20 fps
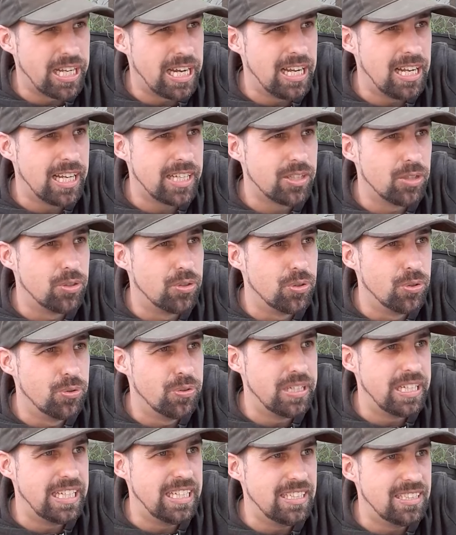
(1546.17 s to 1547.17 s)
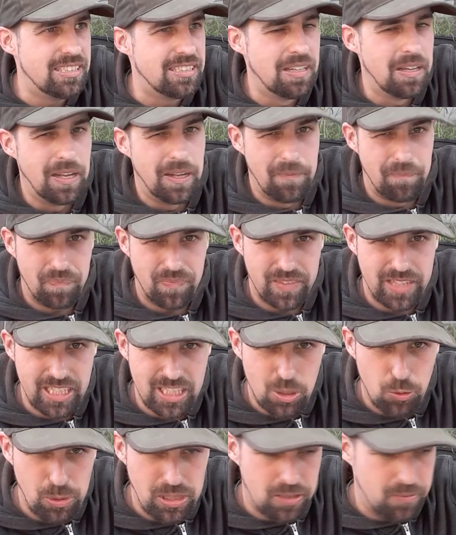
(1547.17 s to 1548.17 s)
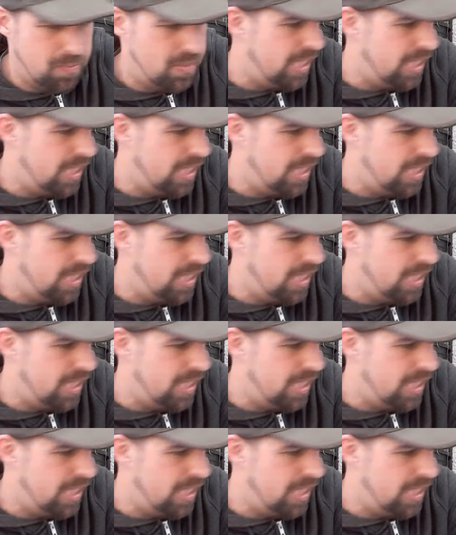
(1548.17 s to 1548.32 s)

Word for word: I like to do is, this will